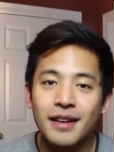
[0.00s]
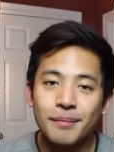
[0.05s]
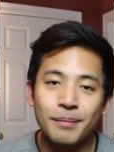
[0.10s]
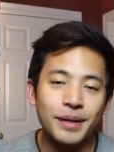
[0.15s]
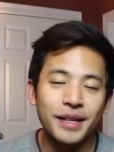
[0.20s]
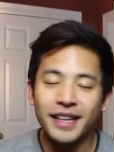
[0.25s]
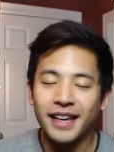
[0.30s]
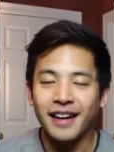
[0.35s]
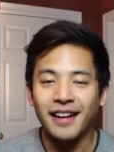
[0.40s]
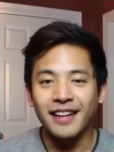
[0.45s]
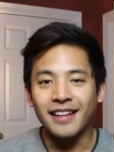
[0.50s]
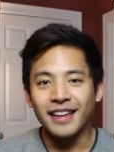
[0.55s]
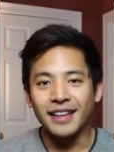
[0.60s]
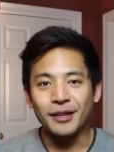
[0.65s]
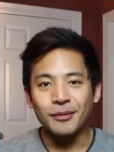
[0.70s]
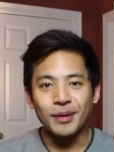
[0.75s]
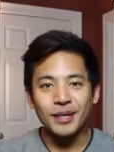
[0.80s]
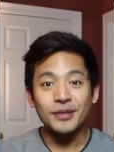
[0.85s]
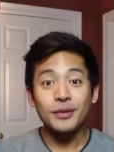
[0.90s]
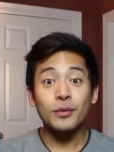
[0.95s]
But yeah,
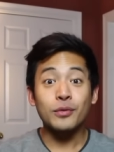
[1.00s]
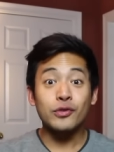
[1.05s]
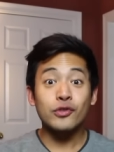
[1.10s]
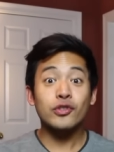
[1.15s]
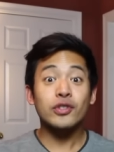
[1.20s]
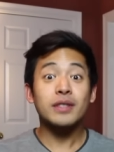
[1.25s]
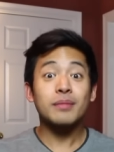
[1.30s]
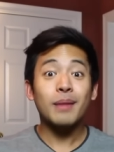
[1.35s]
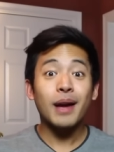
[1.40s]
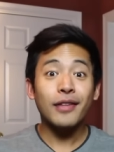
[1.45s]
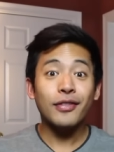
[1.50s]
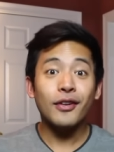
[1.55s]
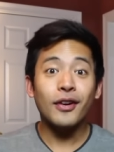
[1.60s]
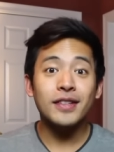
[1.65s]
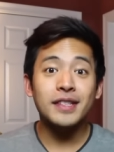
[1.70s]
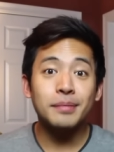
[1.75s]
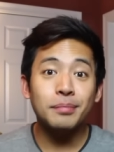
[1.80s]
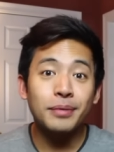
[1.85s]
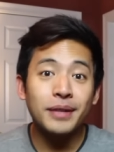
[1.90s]
anyways, those are just my thoughts.